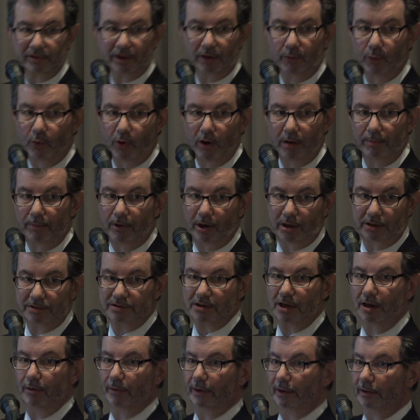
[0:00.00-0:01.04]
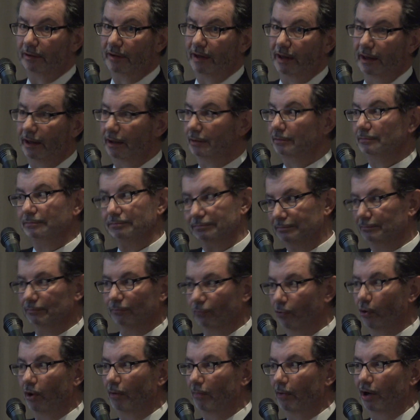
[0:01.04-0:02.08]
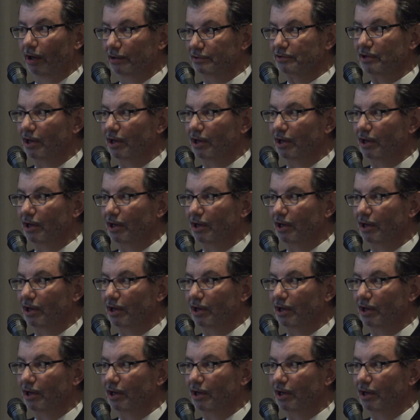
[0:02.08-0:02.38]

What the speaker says: think Walmart's going there, Walmart's